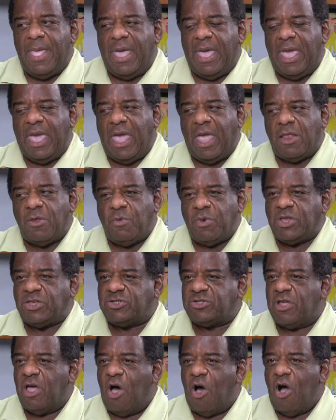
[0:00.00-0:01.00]
and we
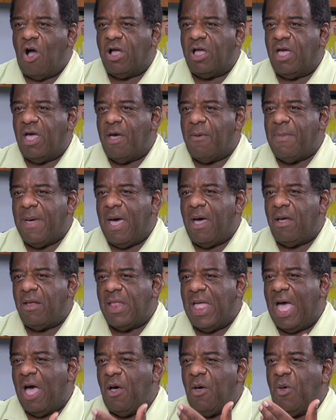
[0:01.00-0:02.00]
talk about
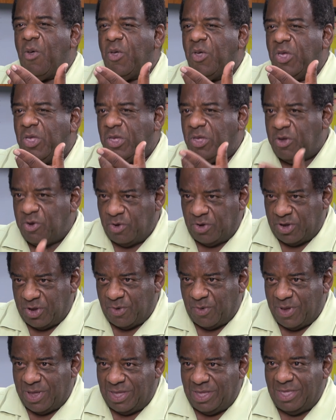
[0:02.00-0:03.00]
how you're
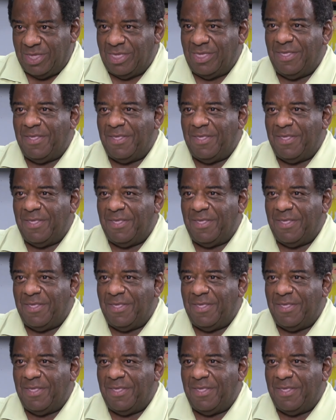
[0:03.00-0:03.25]
doing.